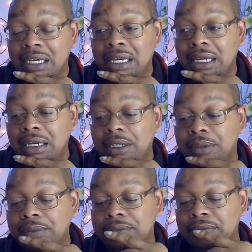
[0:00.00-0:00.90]

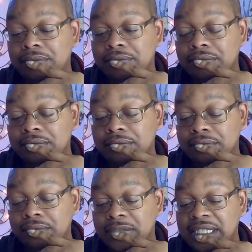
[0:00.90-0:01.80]
um,
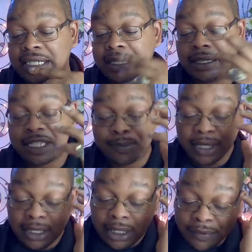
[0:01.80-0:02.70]
see it as
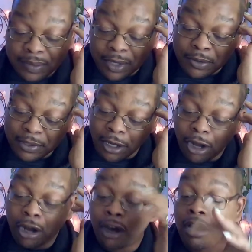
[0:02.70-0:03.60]
being love, especially with
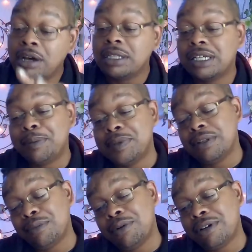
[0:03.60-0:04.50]
all the cups on
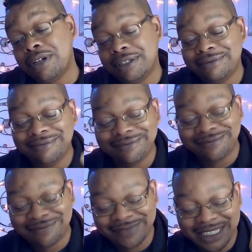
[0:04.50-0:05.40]
the board,
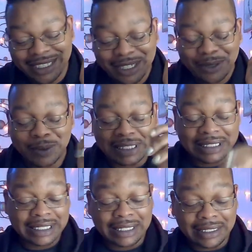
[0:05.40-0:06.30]
with the
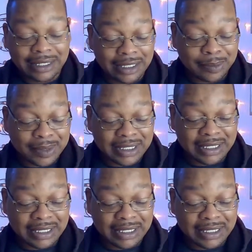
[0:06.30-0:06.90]
10 of cups